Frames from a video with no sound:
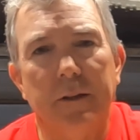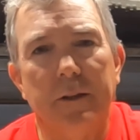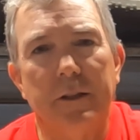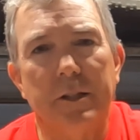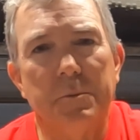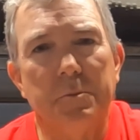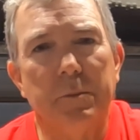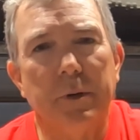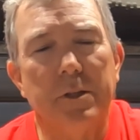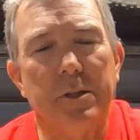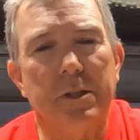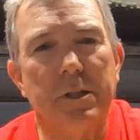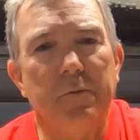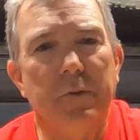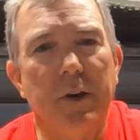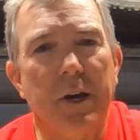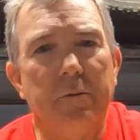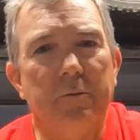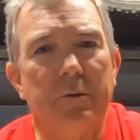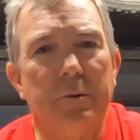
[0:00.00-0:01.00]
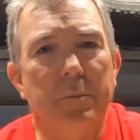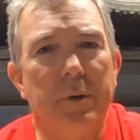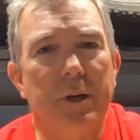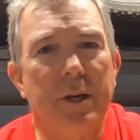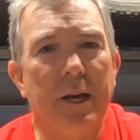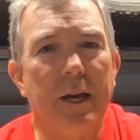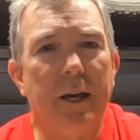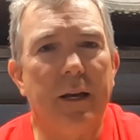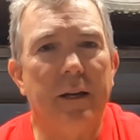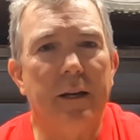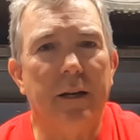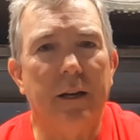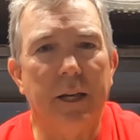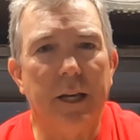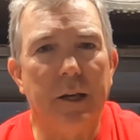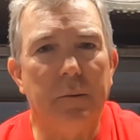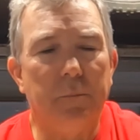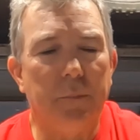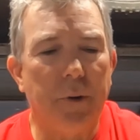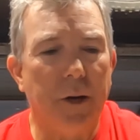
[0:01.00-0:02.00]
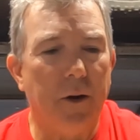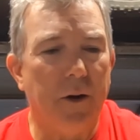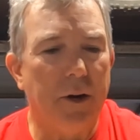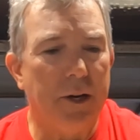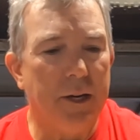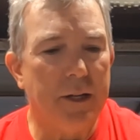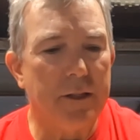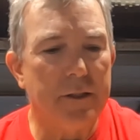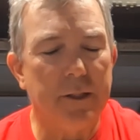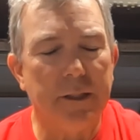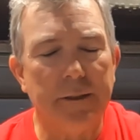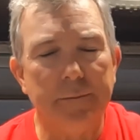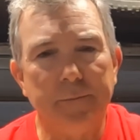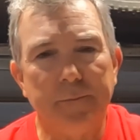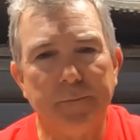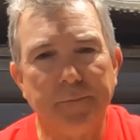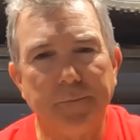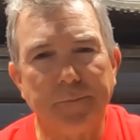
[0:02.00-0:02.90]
This month's event will be at Lake Berryessa,